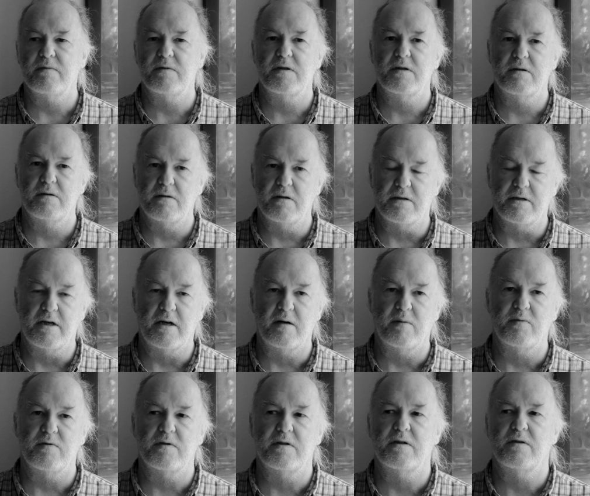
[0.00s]
It's a
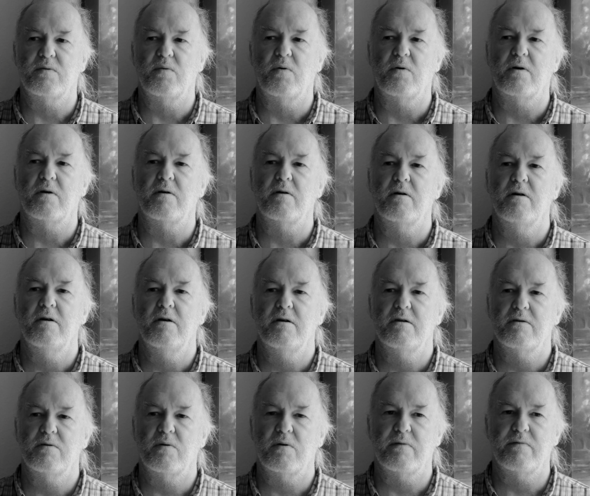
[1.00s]
terrible disorder,
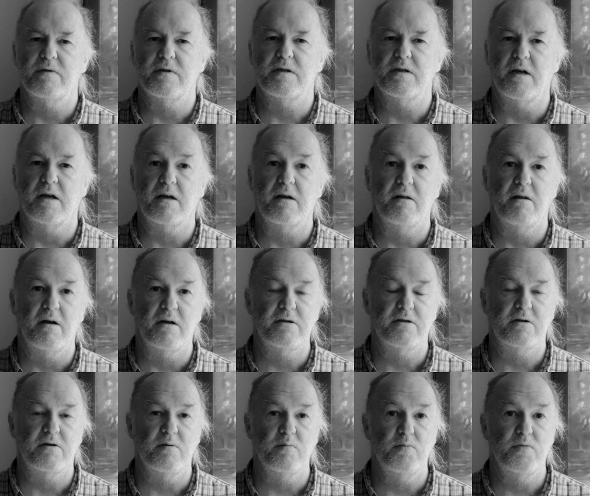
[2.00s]
sort of a
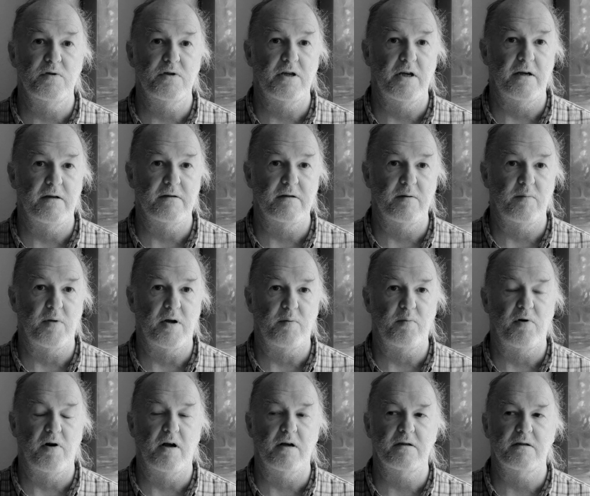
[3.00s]
psychological Munchausen by
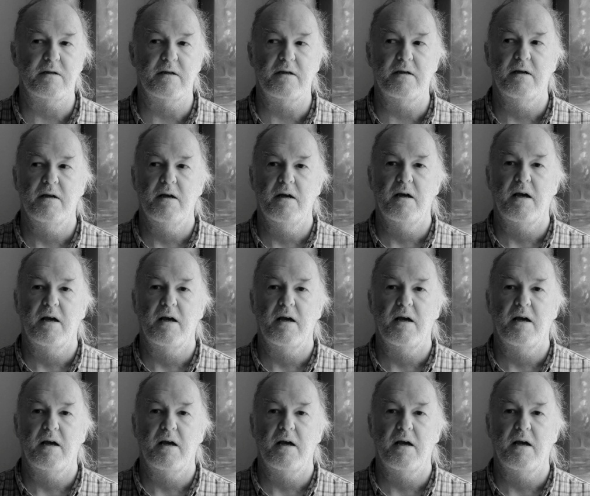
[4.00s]
proxy.